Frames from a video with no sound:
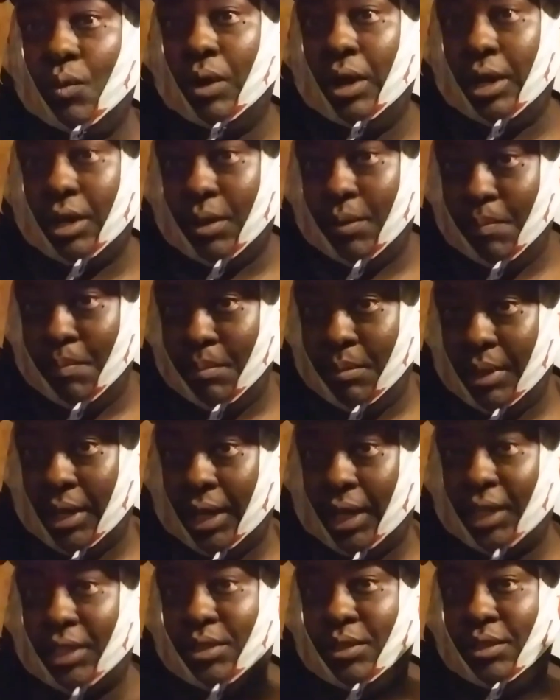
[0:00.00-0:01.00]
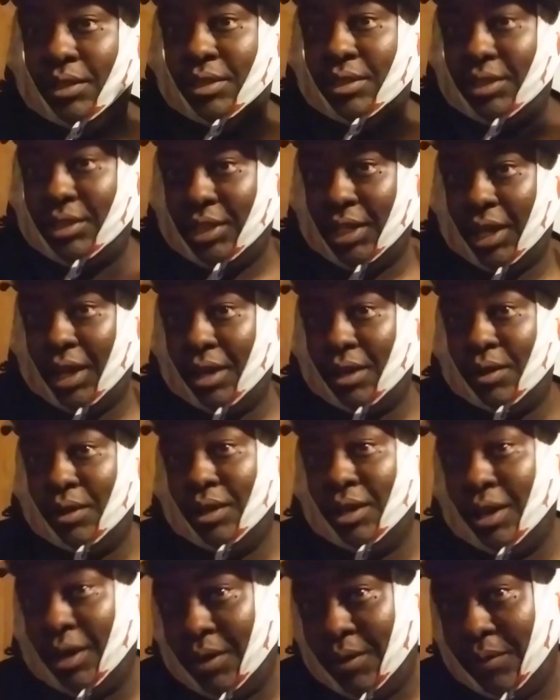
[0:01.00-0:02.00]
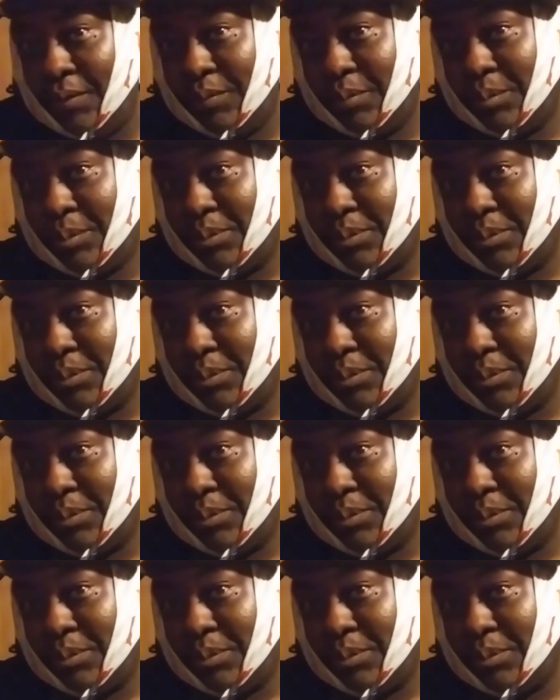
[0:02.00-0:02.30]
welcome back to the channel y'all